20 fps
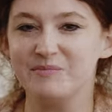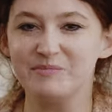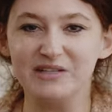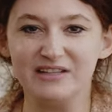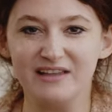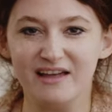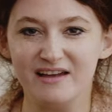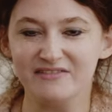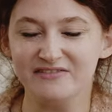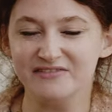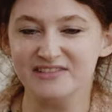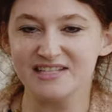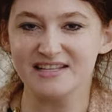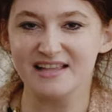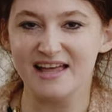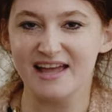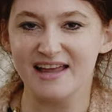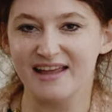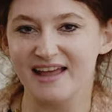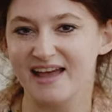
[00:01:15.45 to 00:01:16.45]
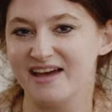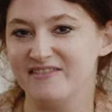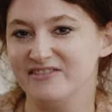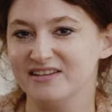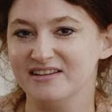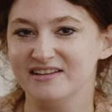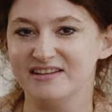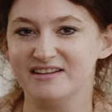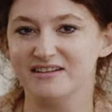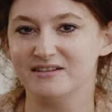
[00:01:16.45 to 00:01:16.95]
People love to like have a
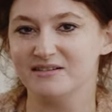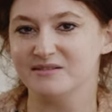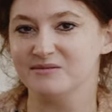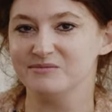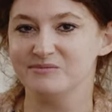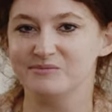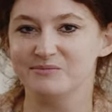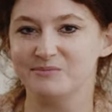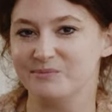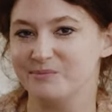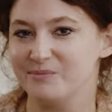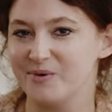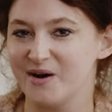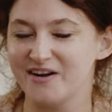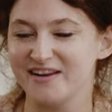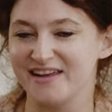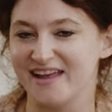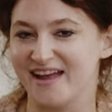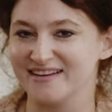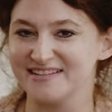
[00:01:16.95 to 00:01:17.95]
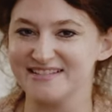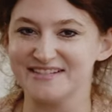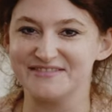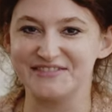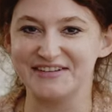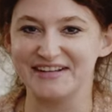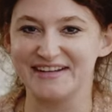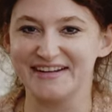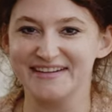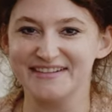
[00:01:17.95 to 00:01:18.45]
little party
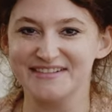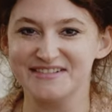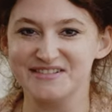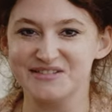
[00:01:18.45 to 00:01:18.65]
activity.